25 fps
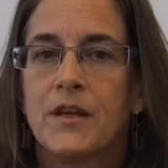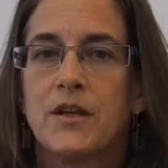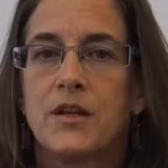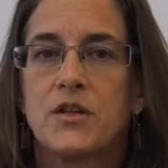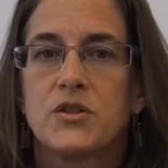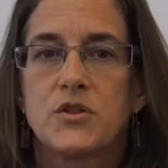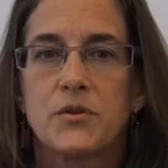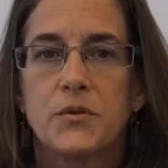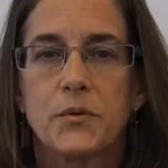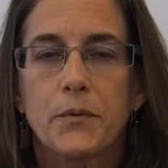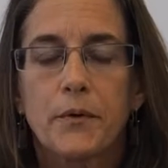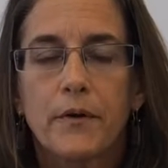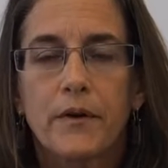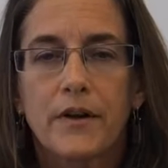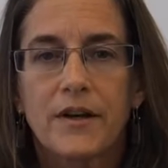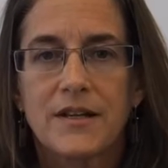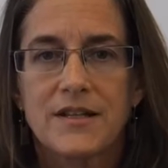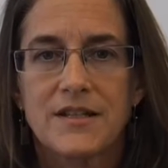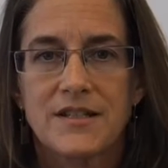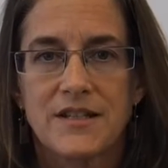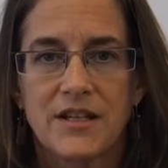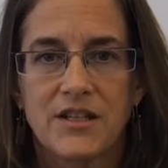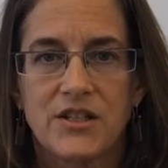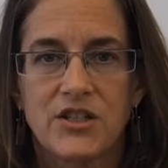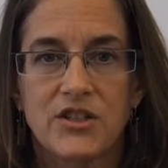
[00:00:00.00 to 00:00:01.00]
Two
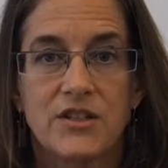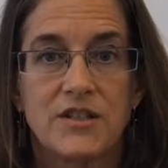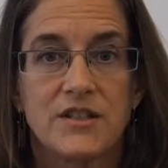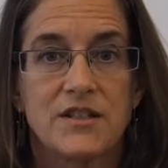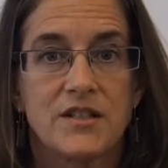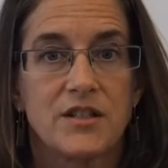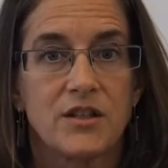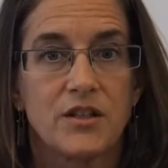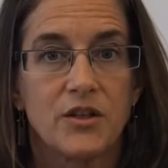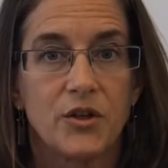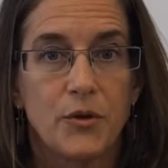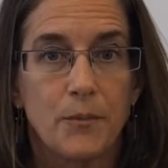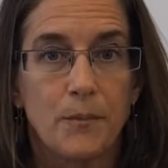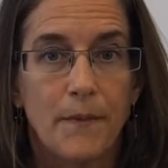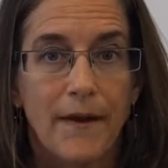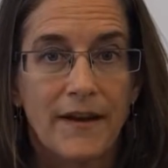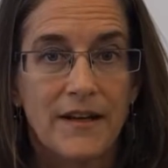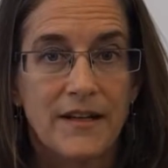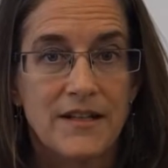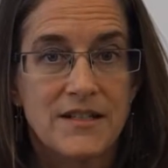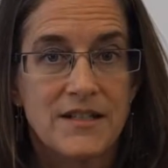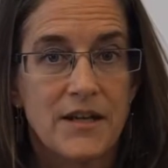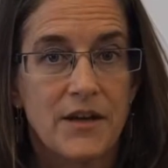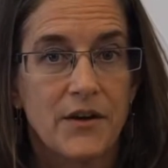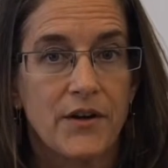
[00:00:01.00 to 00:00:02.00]
organizations, the
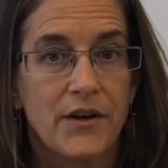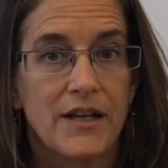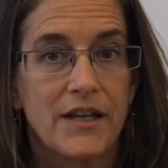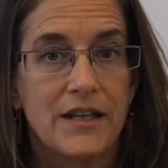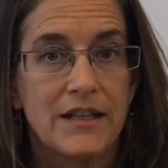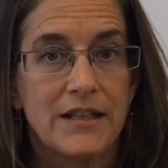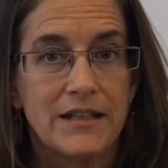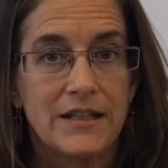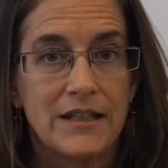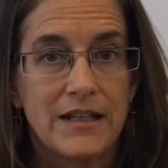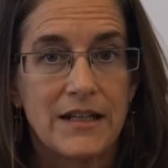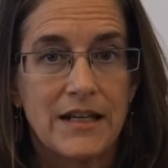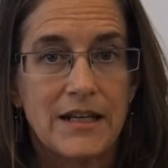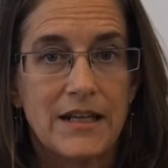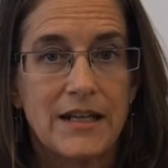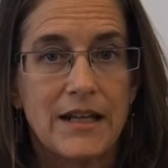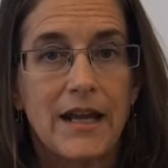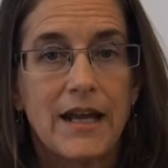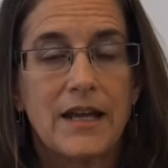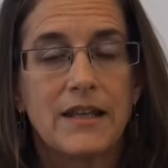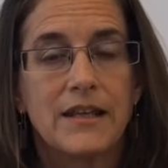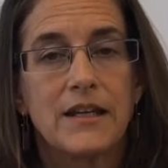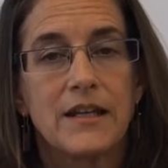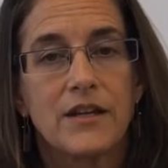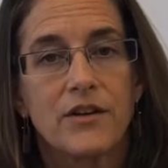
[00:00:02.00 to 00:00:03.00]
Humanitarian League
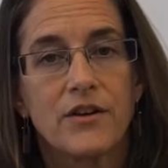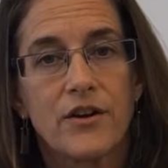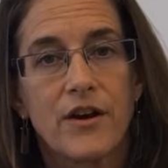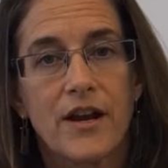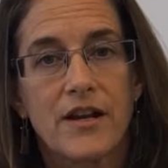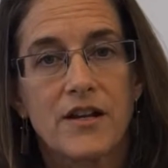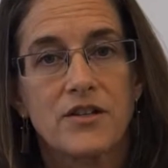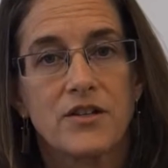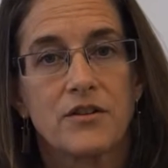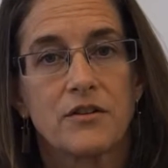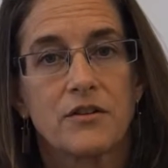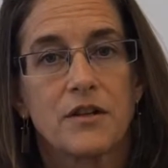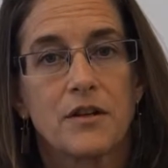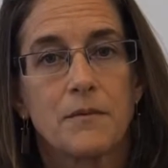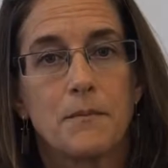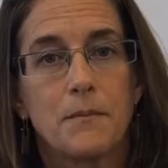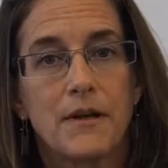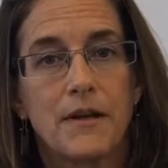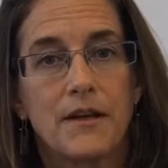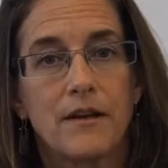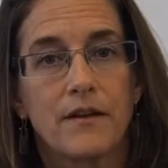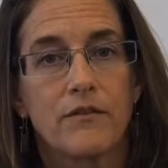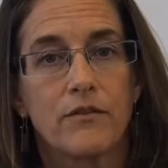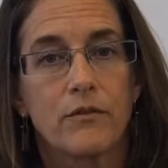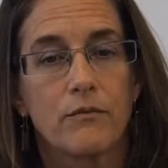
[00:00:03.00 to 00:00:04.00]
and the International
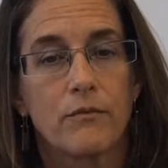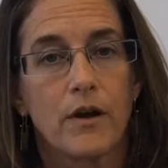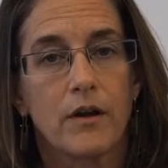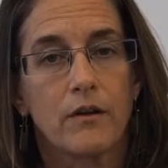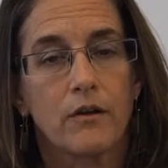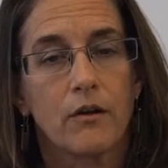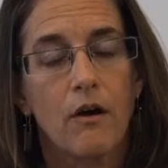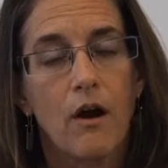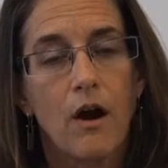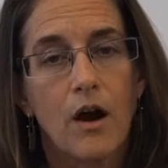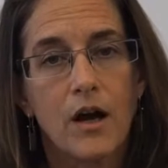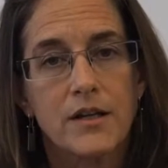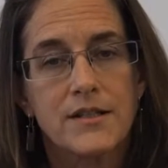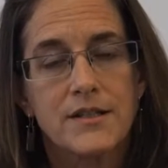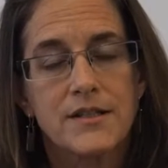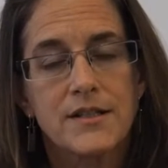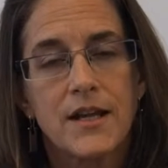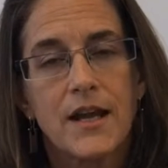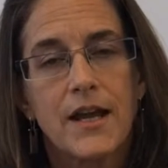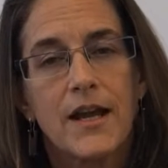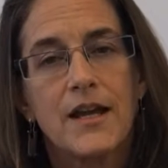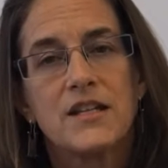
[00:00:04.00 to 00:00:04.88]
Committee of the Red Cross,